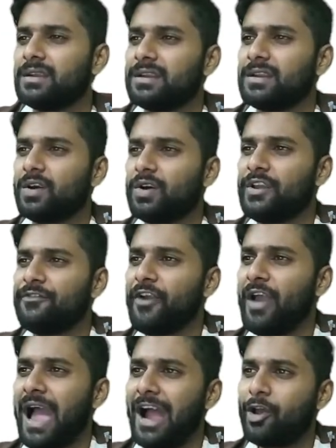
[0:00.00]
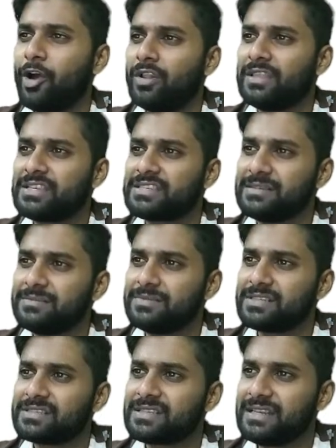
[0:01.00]
Now, if you add all these
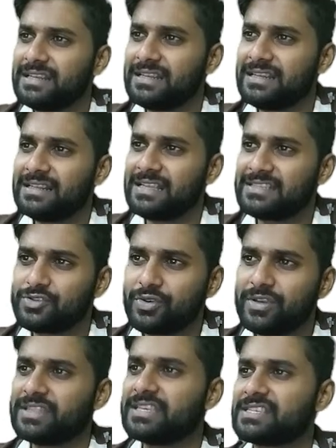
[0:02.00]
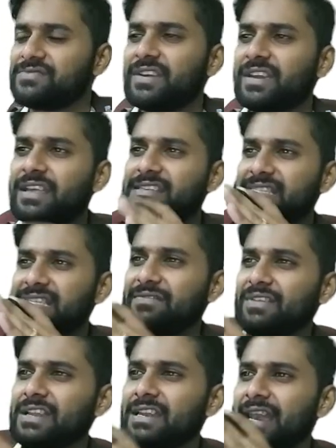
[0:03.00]
numbers, let's do it this way.
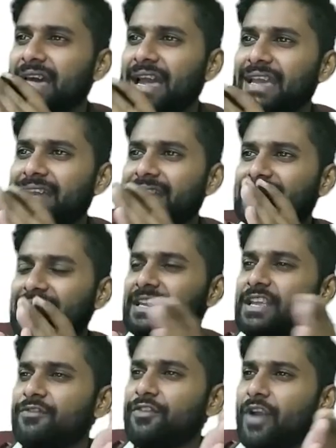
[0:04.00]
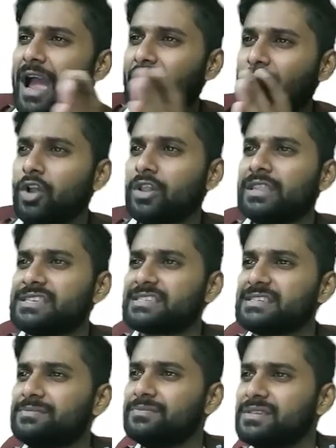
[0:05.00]
7, 9, 10. If you add all these
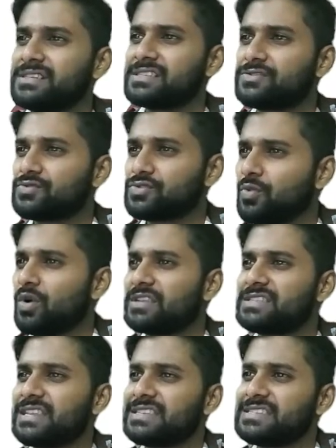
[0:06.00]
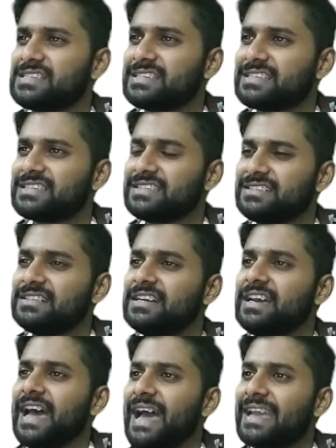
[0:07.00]
numbers, so what is the resultant here?
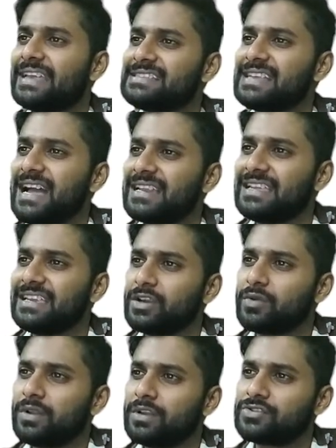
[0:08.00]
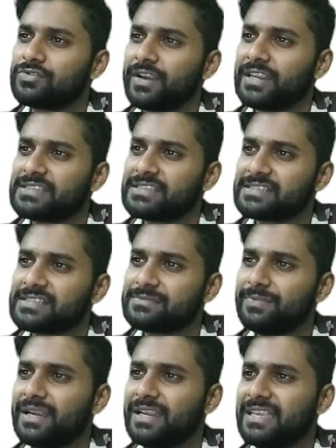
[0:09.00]
Exactly equal to 26.
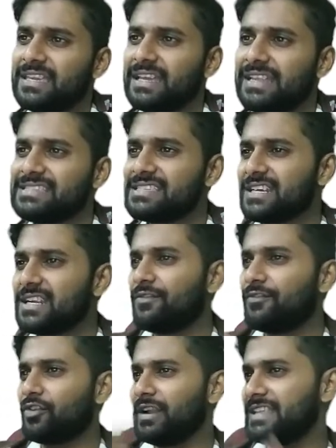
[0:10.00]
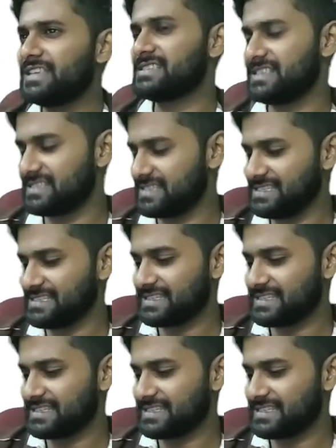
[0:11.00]
But here, instead of 26 is